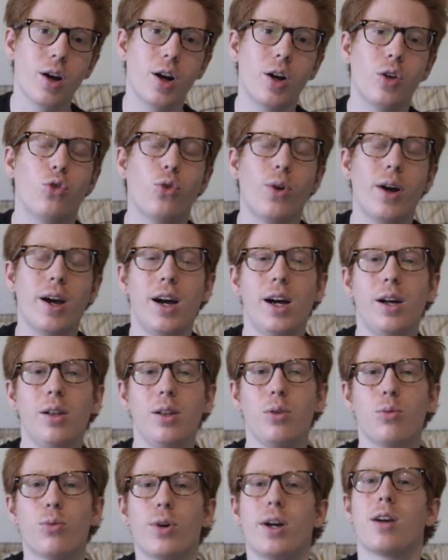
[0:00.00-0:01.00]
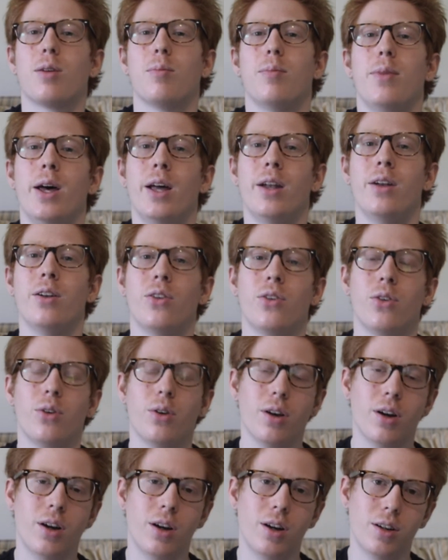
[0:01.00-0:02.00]
So I highly recommend
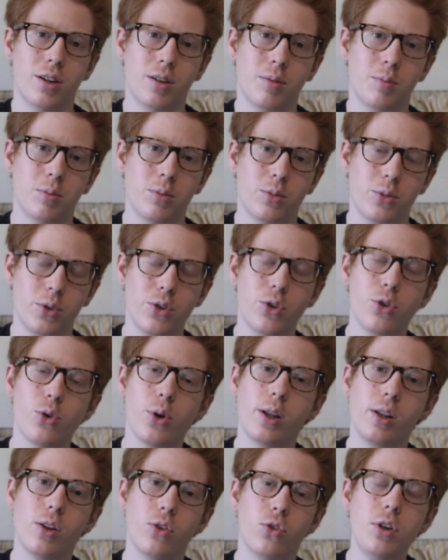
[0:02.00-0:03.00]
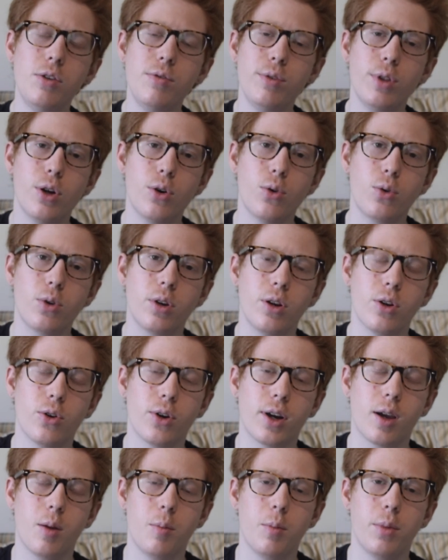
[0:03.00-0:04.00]
doing this, even though,
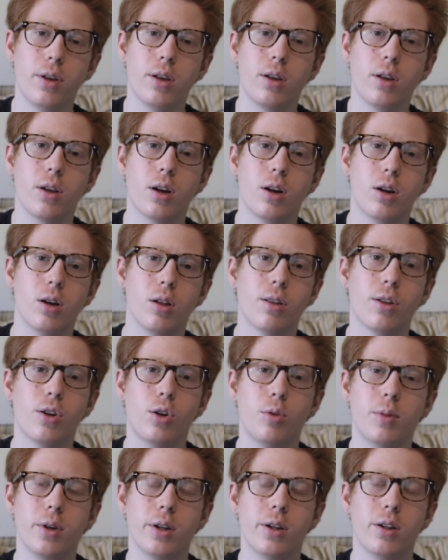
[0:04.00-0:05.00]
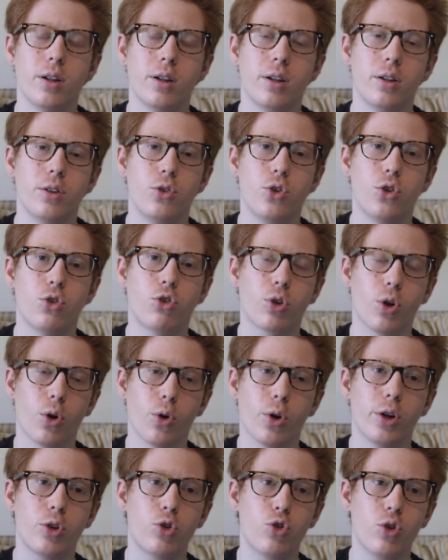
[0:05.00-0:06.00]
it can be a little bit
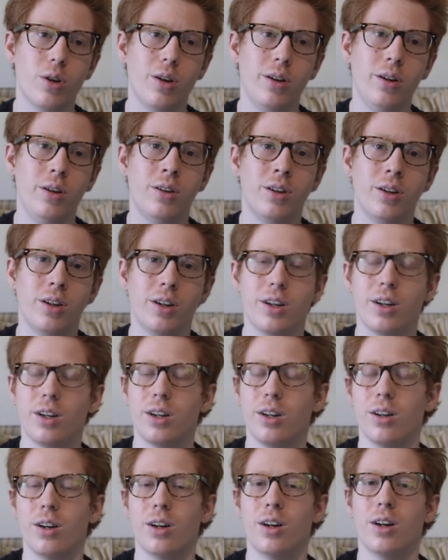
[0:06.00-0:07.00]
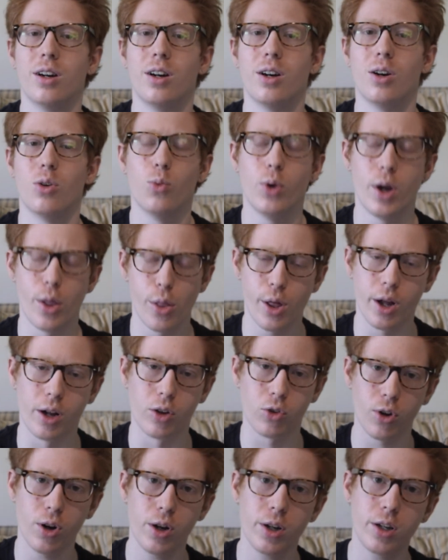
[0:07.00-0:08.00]
discouraging when
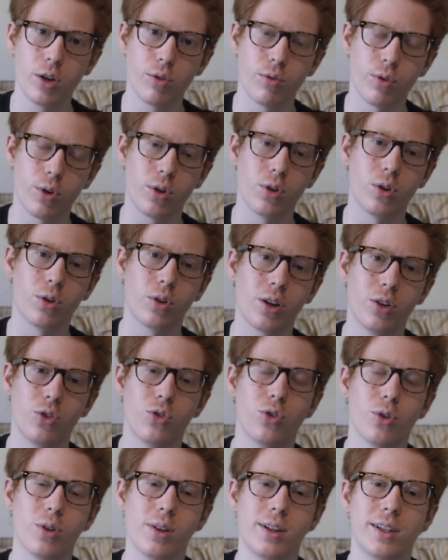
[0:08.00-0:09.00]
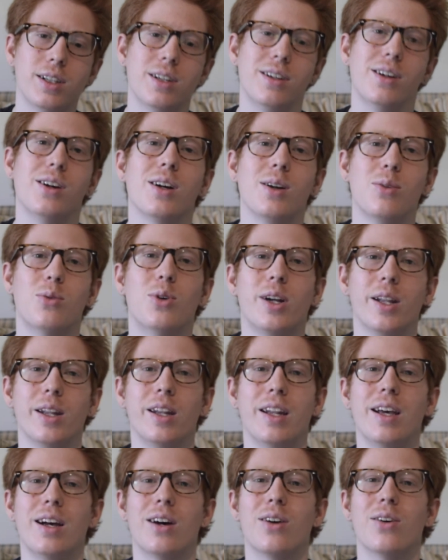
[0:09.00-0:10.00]
things are difficult, because you're like, oh, I want it
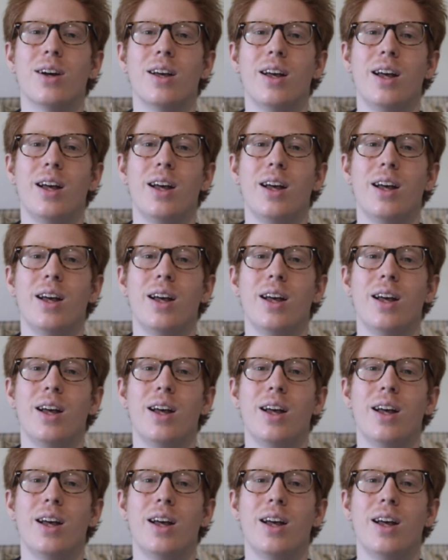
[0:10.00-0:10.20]
now.